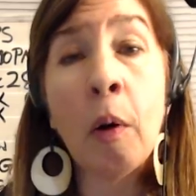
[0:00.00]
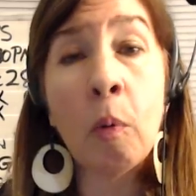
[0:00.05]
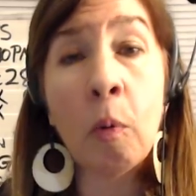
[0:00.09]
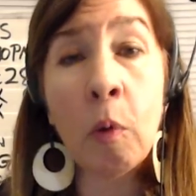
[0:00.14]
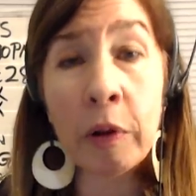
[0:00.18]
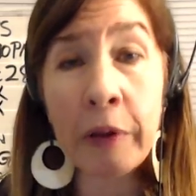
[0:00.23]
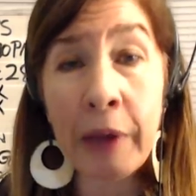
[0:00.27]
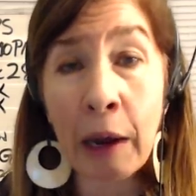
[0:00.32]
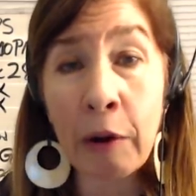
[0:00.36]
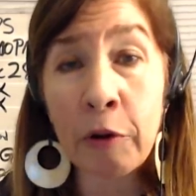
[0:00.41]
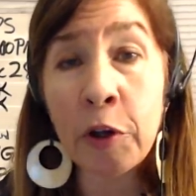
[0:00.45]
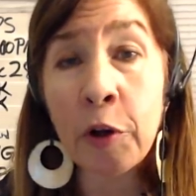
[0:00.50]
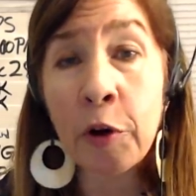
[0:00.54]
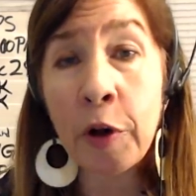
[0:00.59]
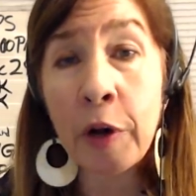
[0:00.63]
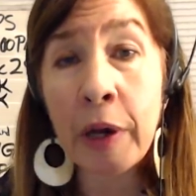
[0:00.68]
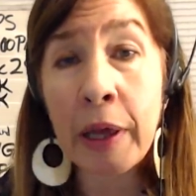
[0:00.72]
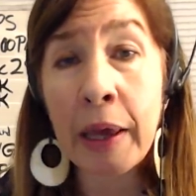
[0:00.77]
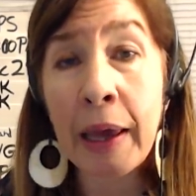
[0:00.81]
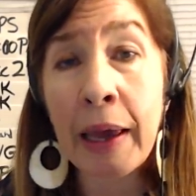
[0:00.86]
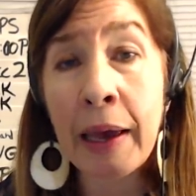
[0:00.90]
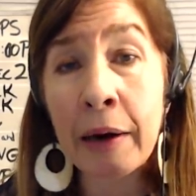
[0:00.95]
Well, now you're going
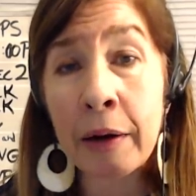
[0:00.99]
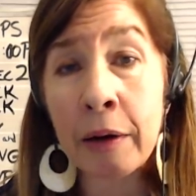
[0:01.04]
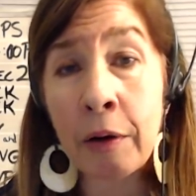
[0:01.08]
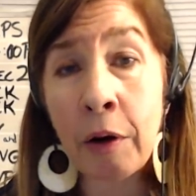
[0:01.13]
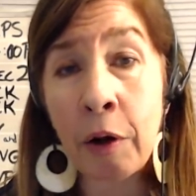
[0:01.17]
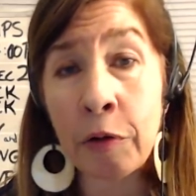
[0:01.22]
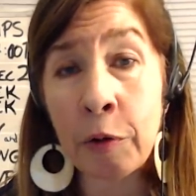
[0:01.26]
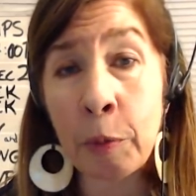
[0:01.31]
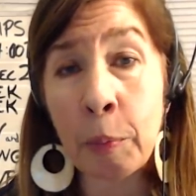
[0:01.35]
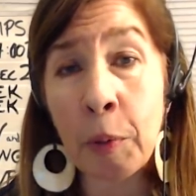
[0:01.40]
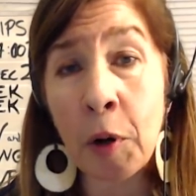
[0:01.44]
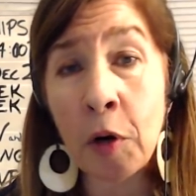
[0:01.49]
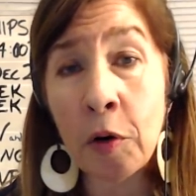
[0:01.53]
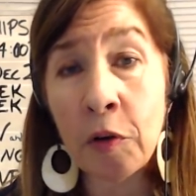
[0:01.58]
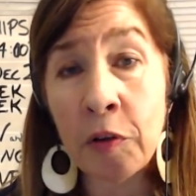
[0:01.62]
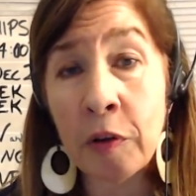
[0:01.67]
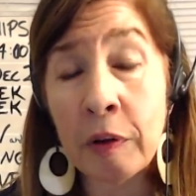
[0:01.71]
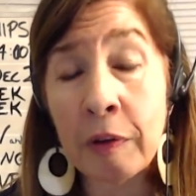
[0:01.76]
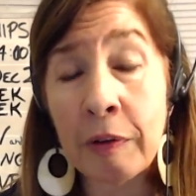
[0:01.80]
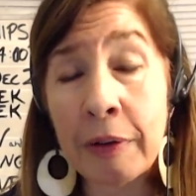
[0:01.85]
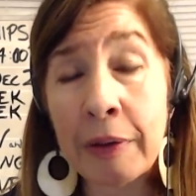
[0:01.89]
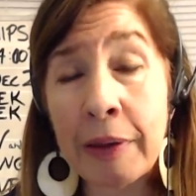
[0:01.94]
to add another
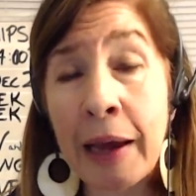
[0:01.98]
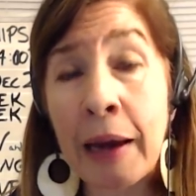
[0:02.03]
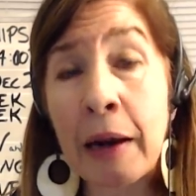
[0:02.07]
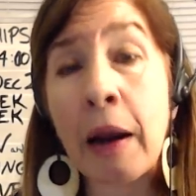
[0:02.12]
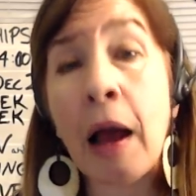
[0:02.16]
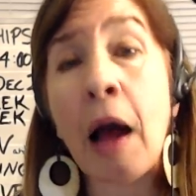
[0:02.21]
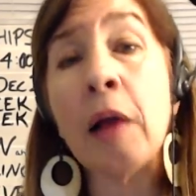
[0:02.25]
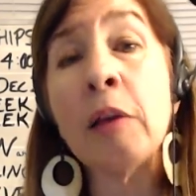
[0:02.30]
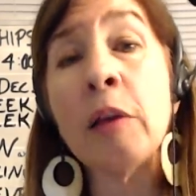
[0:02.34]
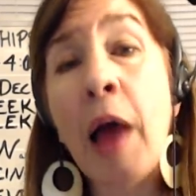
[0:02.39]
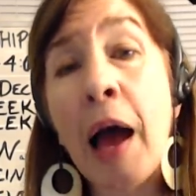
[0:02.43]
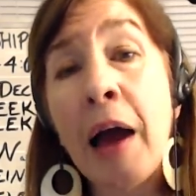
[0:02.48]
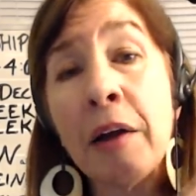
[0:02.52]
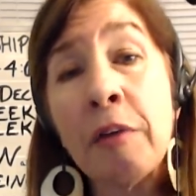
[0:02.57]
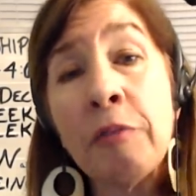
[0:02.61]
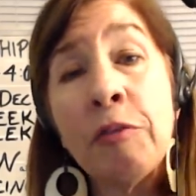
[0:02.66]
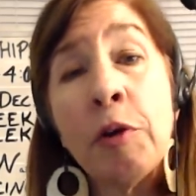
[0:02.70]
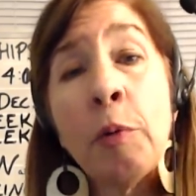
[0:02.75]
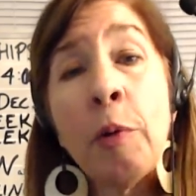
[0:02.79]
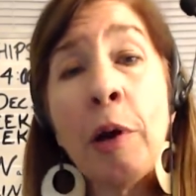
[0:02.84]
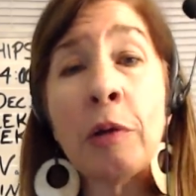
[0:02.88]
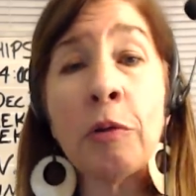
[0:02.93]
person to that. A lot of
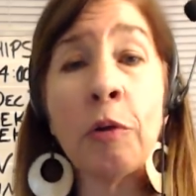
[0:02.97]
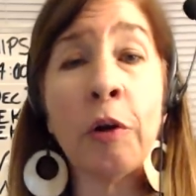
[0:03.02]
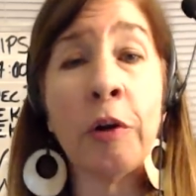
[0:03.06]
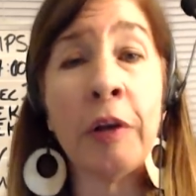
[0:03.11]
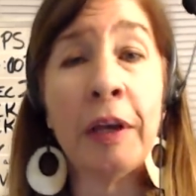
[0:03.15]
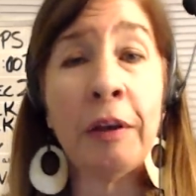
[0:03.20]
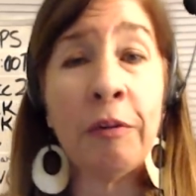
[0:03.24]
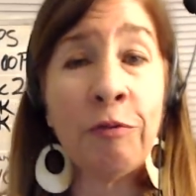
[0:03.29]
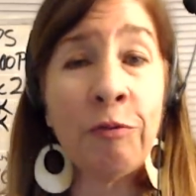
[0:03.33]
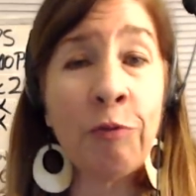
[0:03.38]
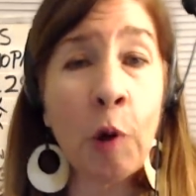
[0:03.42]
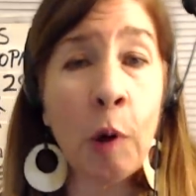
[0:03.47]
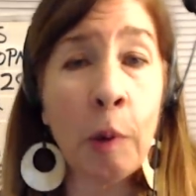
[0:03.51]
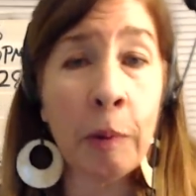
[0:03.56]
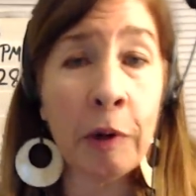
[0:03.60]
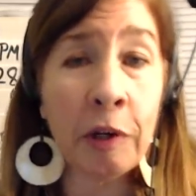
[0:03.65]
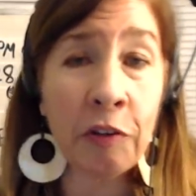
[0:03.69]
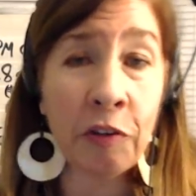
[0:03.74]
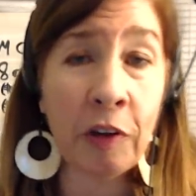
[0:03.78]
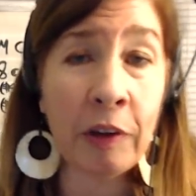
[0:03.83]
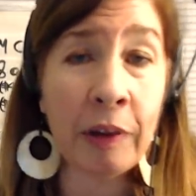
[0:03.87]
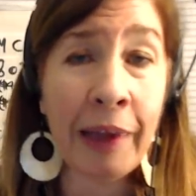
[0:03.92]
you are looking
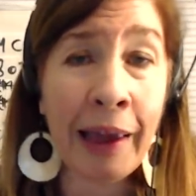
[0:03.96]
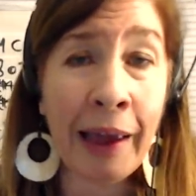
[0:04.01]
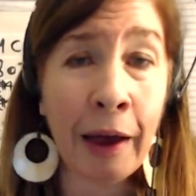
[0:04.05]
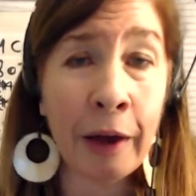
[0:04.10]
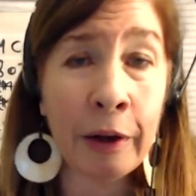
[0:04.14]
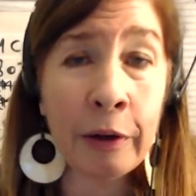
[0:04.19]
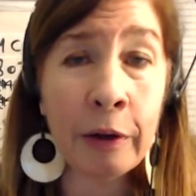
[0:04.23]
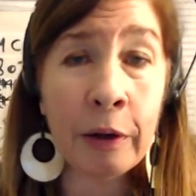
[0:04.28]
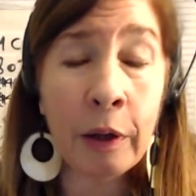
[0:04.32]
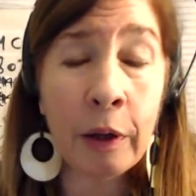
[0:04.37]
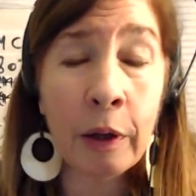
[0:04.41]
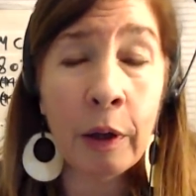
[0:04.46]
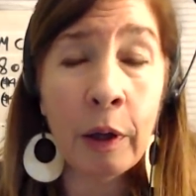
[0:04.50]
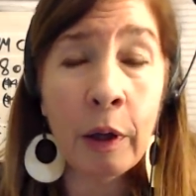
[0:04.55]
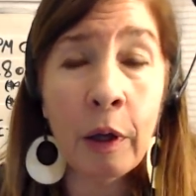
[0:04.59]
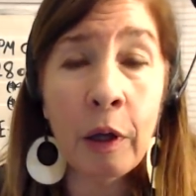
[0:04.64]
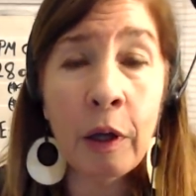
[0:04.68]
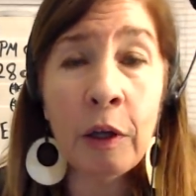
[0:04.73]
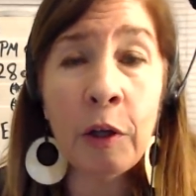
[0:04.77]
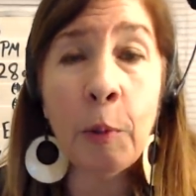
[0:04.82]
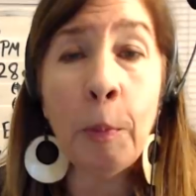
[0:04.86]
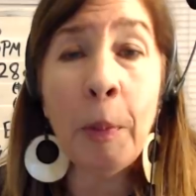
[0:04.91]
forward to that.
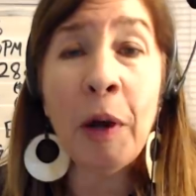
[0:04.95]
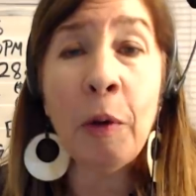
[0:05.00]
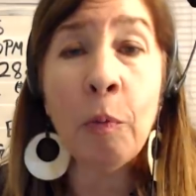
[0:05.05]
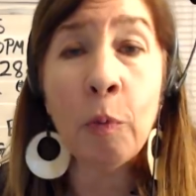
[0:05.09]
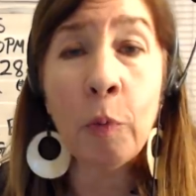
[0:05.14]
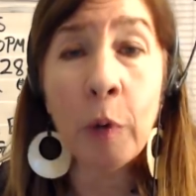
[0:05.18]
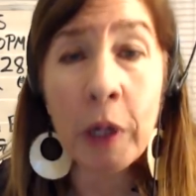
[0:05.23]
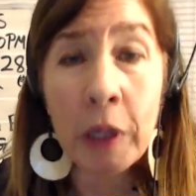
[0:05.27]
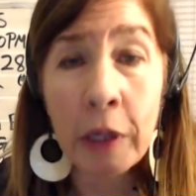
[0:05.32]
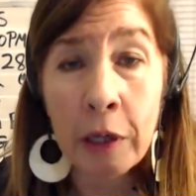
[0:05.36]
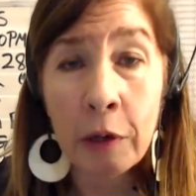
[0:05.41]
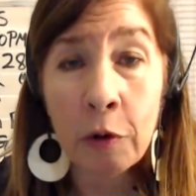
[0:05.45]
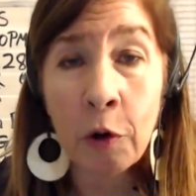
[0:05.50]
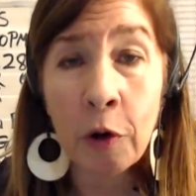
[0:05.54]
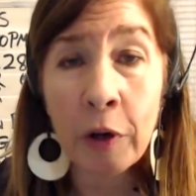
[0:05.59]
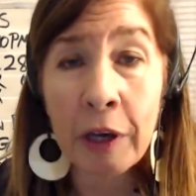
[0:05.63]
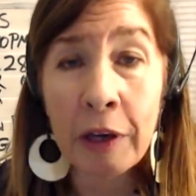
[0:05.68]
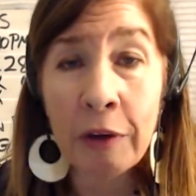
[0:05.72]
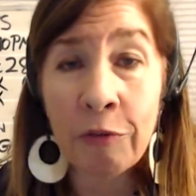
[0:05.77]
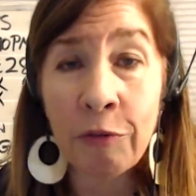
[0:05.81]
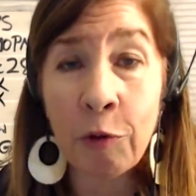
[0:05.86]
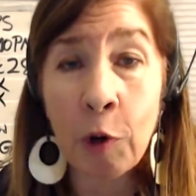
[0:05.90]
You've been really
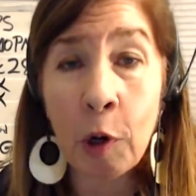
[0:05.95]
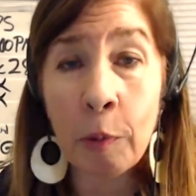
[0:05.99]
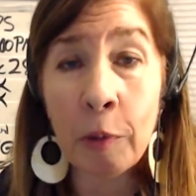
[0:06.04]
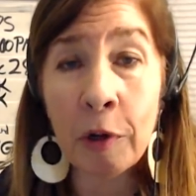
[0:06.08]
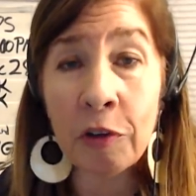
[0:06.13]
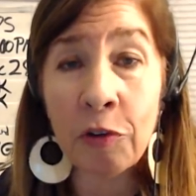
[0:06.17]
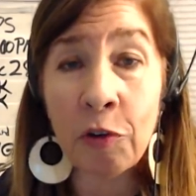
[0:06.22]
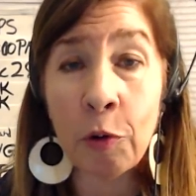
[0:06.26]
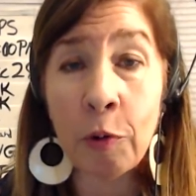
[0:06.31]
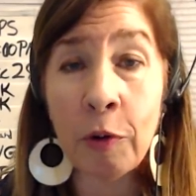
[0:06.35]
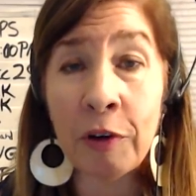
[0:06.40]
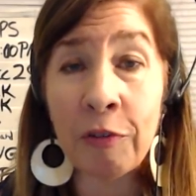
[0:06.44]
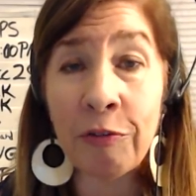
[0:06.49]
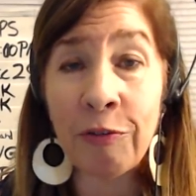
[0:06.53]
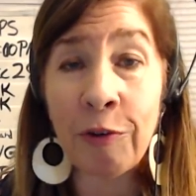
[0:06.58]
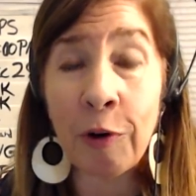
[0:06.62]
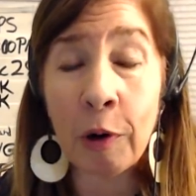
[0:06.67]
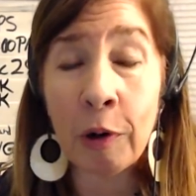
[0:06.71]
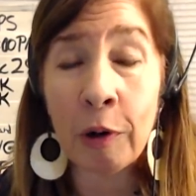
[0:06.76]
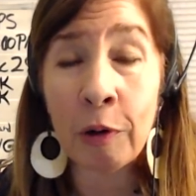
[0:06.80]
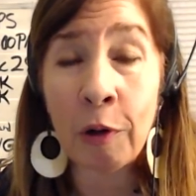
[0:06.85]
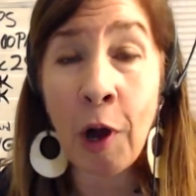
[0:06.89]
looking forward to it for
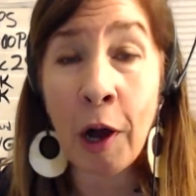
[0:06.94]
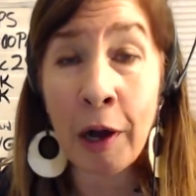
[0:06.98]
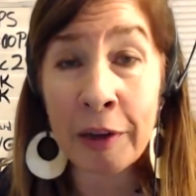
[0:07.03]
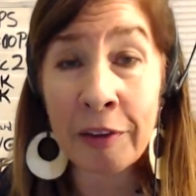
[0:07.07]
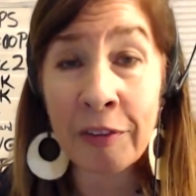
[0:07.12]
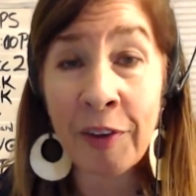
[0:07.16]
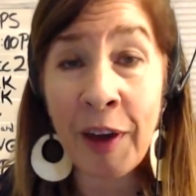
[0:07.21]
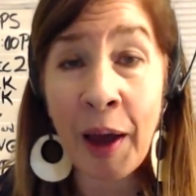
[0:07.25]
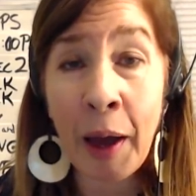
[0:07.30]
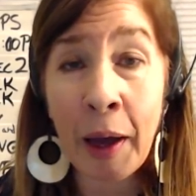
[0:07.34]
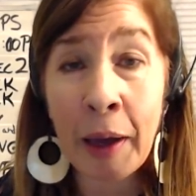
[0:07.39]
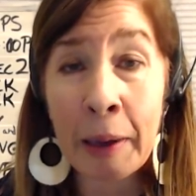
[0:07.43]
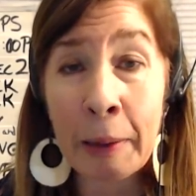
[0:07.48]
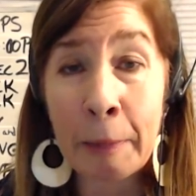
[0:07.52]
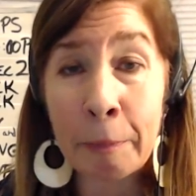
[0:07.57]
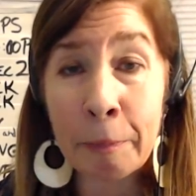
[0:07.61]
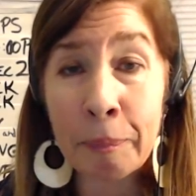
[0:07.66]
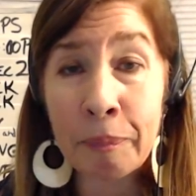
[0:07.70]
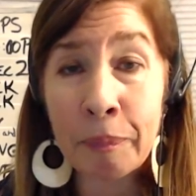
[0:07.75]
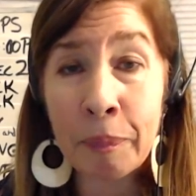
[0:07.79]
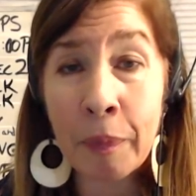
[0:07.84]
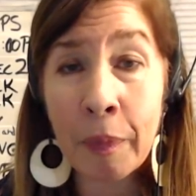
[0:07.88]
a long time.